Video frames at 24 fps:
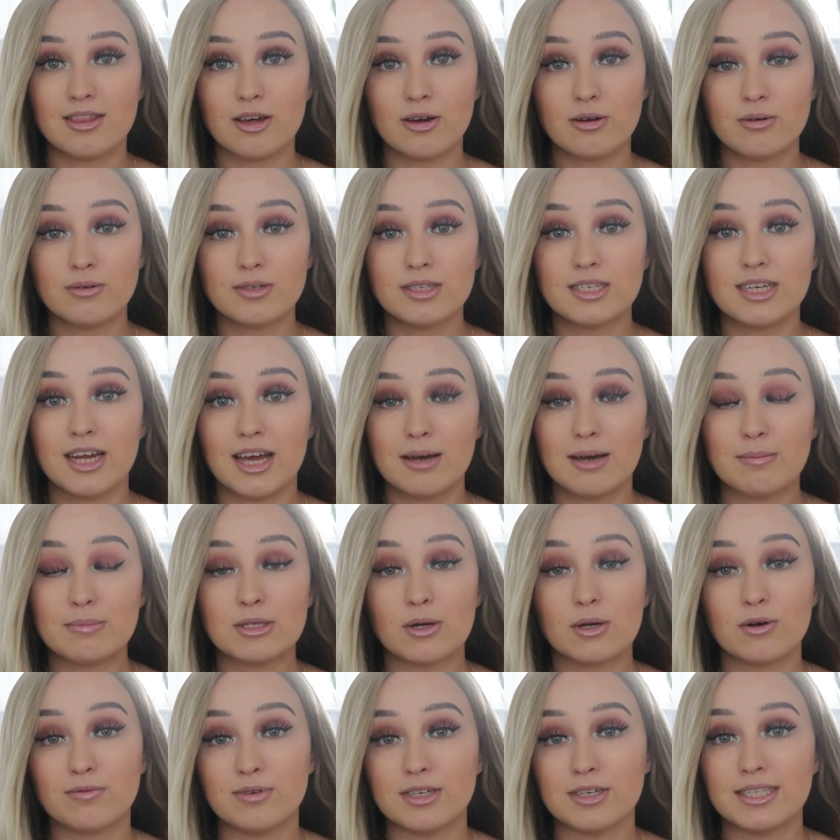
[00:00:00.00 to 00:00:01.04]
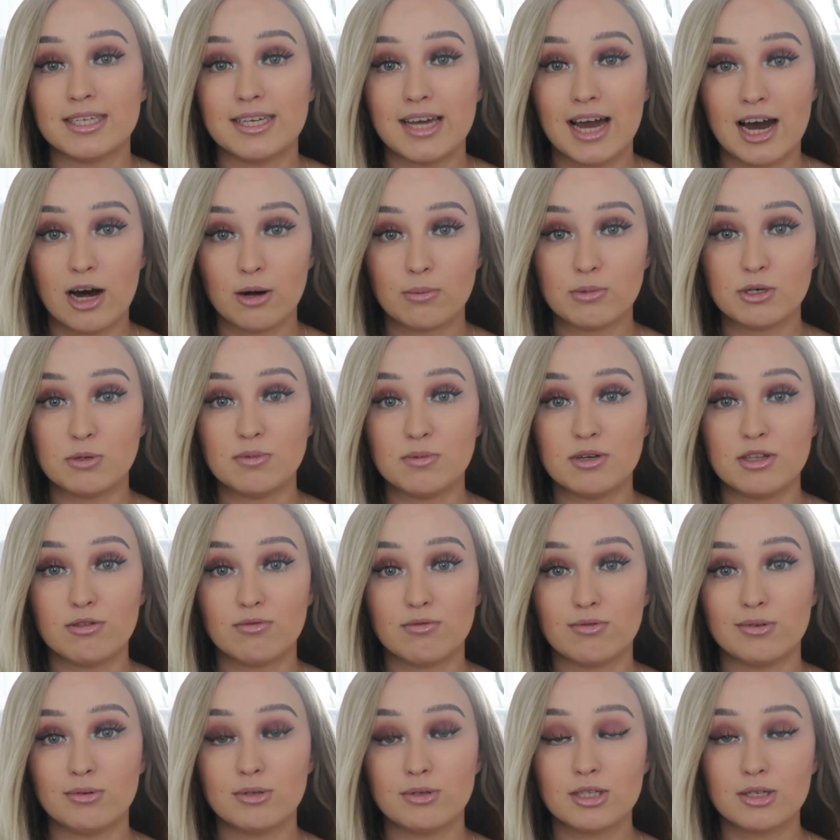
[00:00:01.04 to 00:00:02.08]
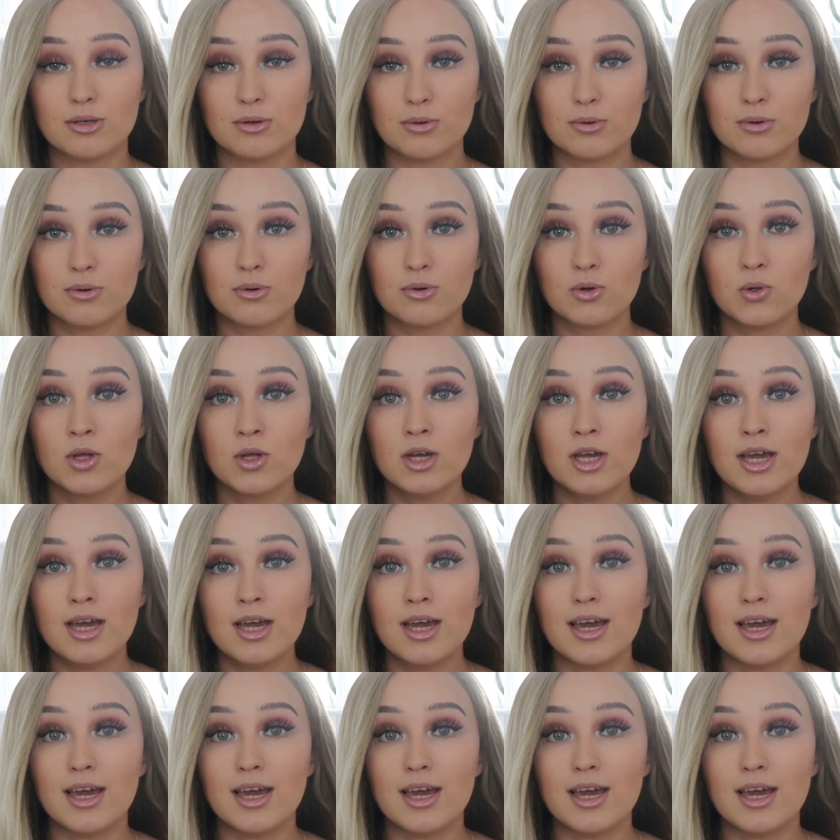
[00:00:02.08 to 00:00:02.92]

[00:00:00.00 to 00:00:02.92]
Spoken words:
Those tips obviously helped me through school